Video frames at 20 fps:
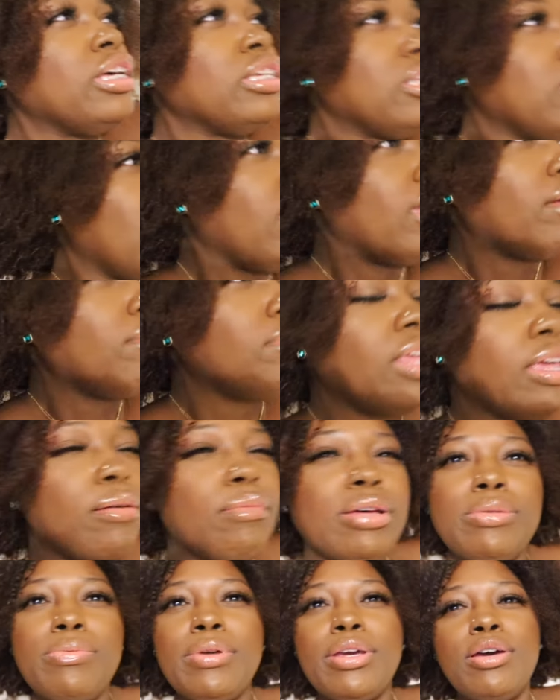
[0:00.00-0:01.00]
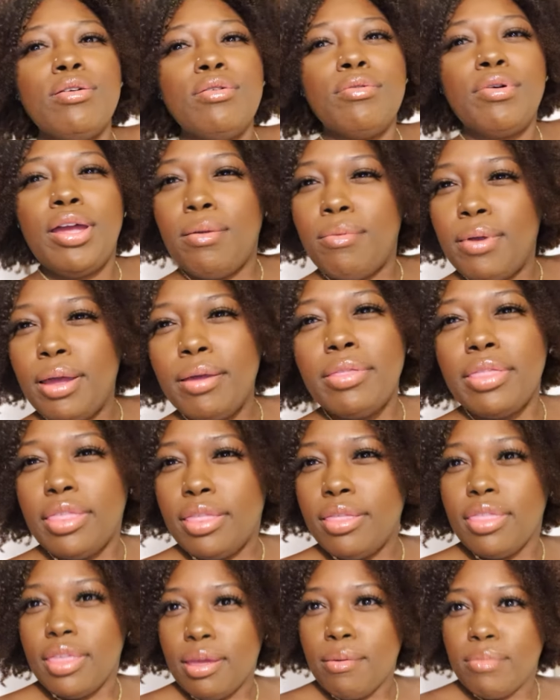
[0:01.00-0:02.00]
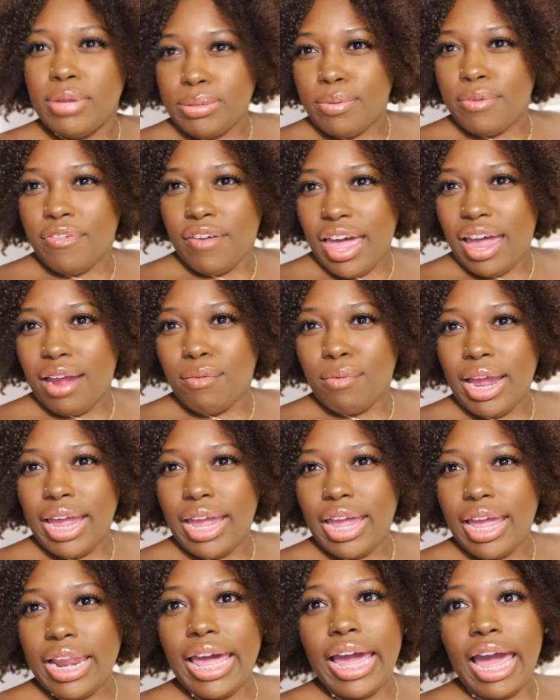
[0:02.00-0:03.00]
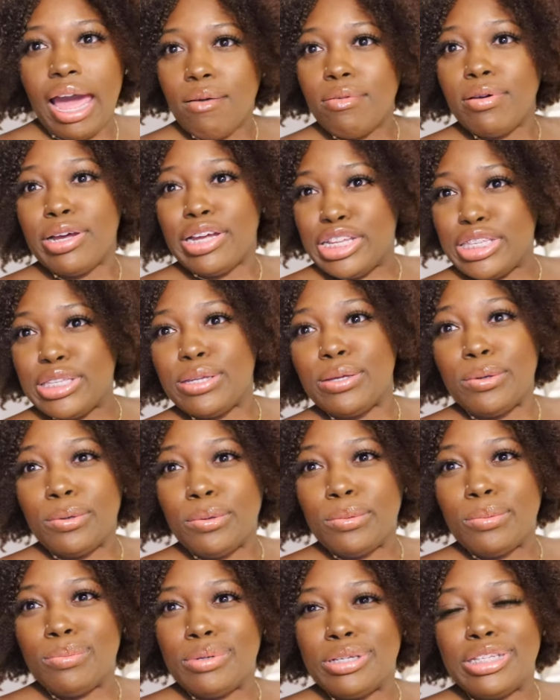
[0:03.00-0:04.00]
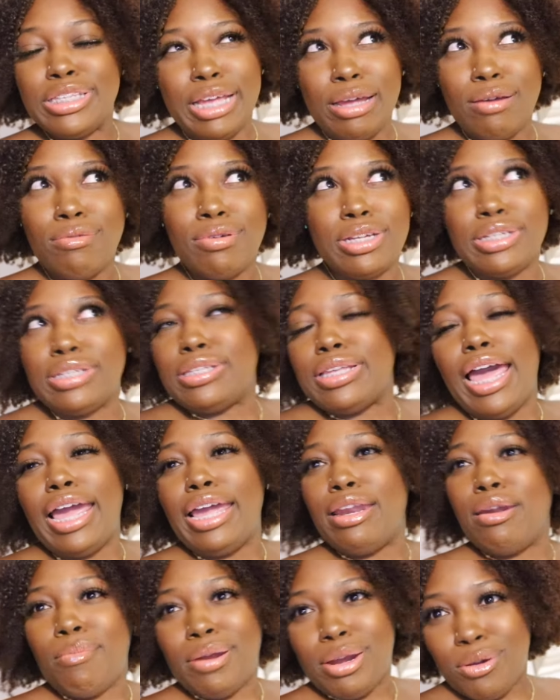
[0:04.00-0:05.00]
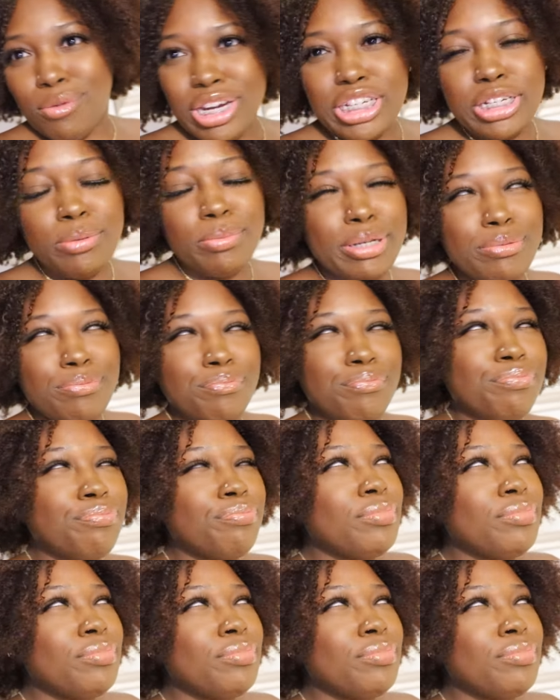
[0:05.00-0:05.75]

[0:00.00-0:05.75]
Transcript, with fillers: So everything must be cool. Everything must be fine, right? Like I would assume so because ain't nobody rushing me.